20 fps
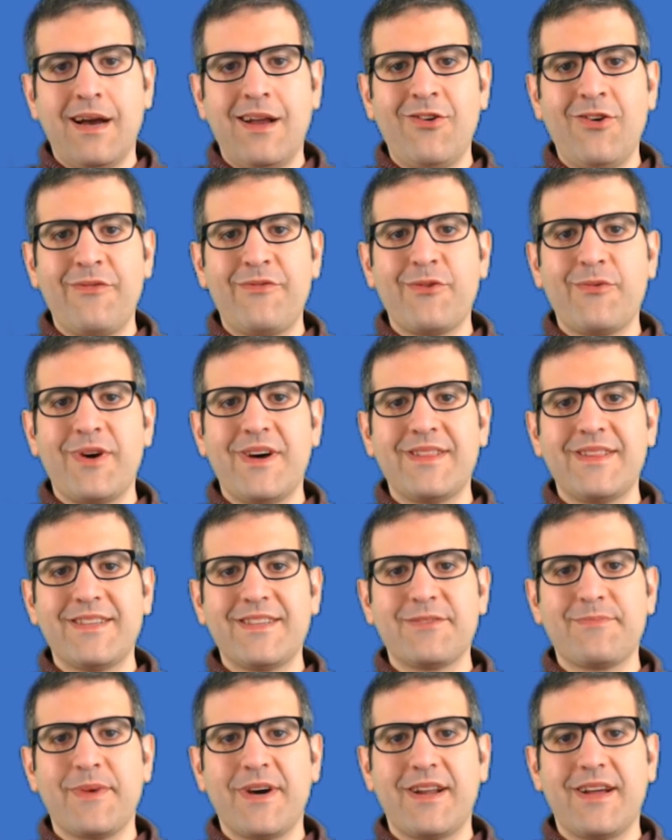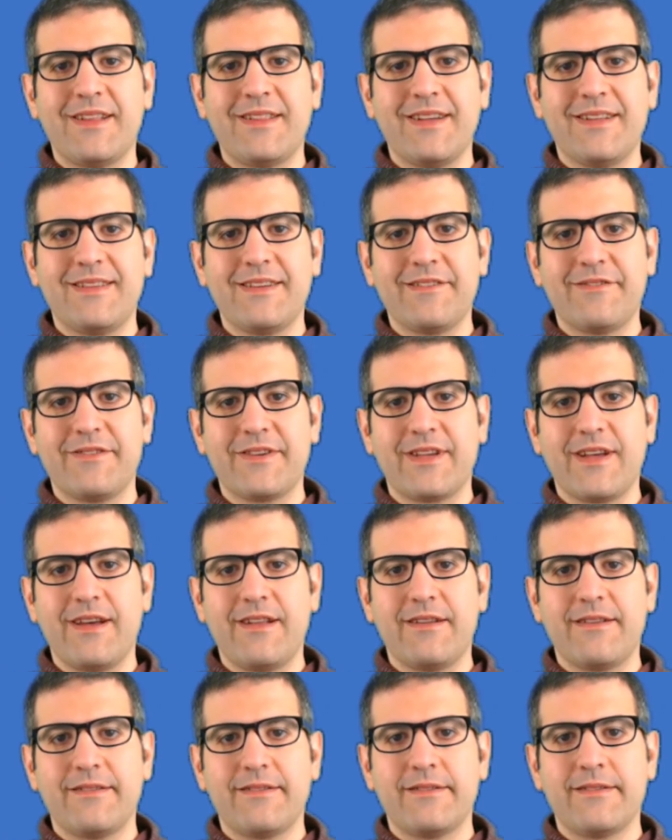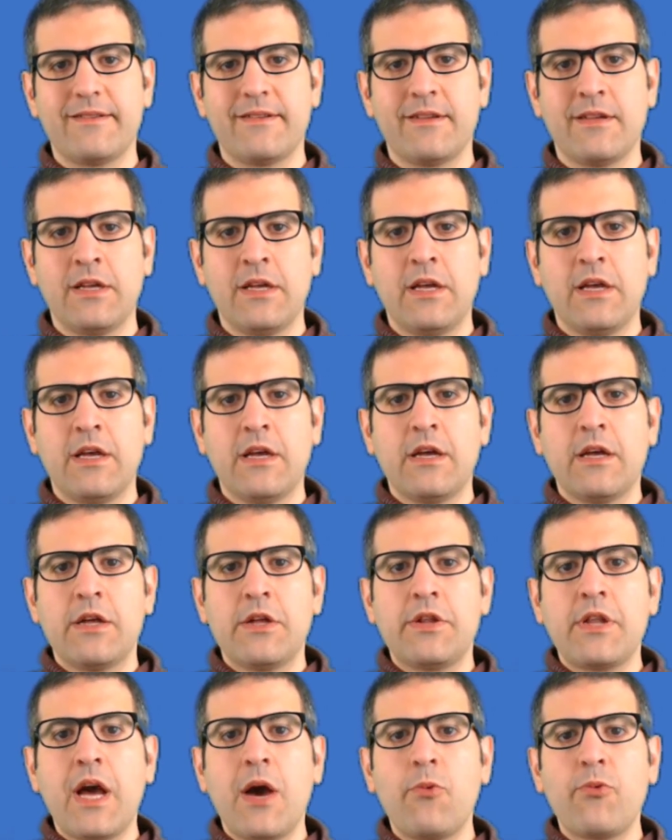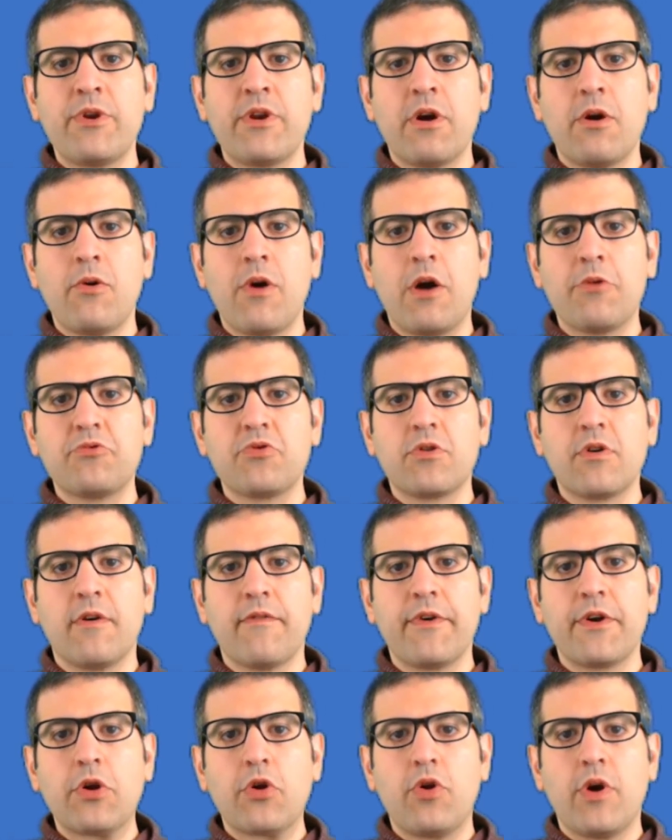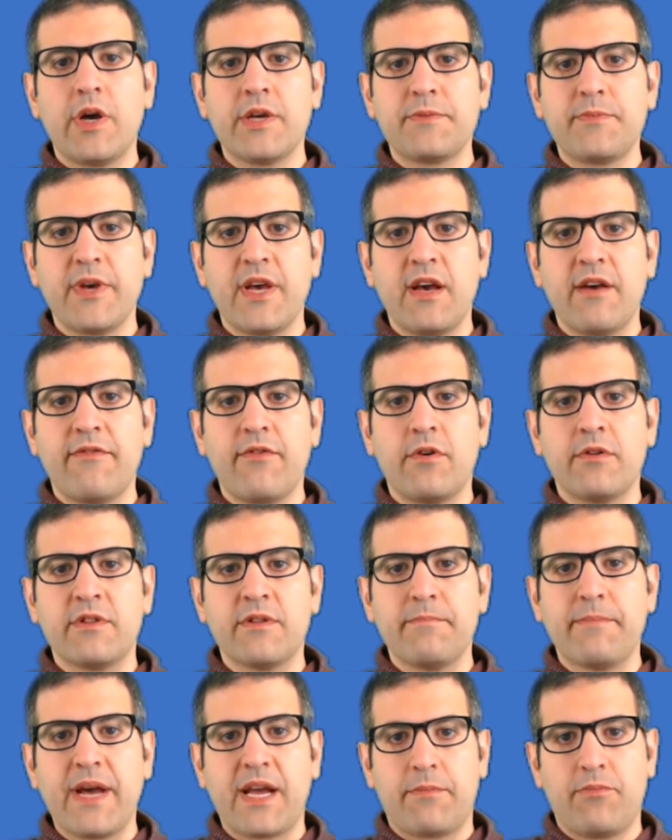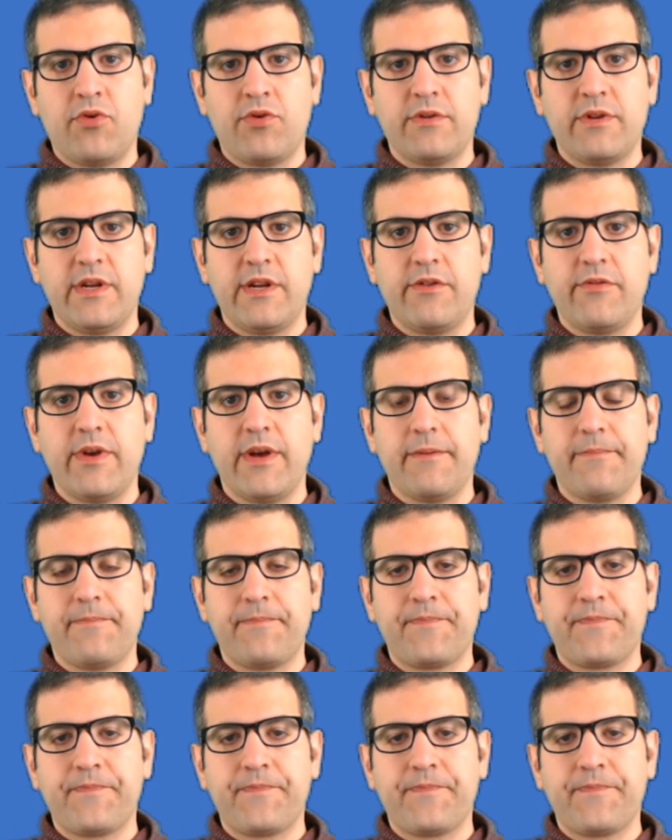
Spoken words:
everyone, this is Mohammed here again. Now we know how to configure OSPF on the backbone area.